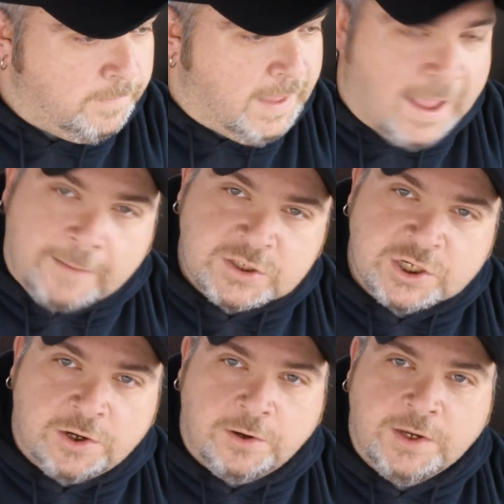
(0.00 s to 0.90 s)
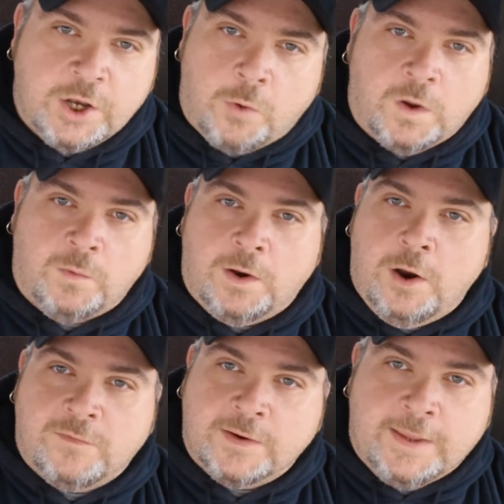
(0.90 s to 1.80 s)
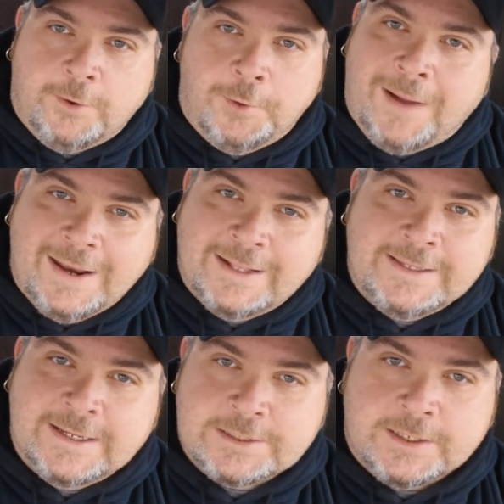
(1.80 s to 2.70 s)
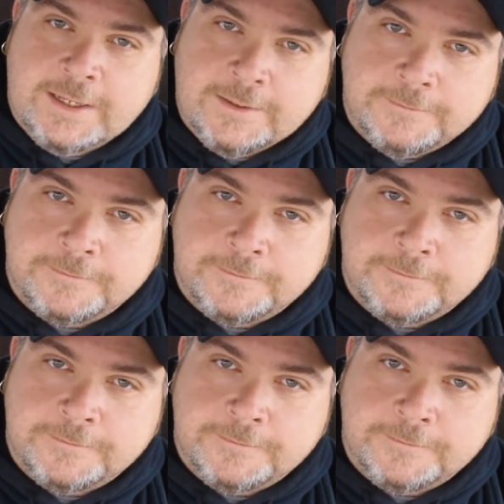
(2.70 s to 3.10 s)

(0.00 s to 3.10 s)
Now, I'm sure you don't want to run over and kill nobody intentionally.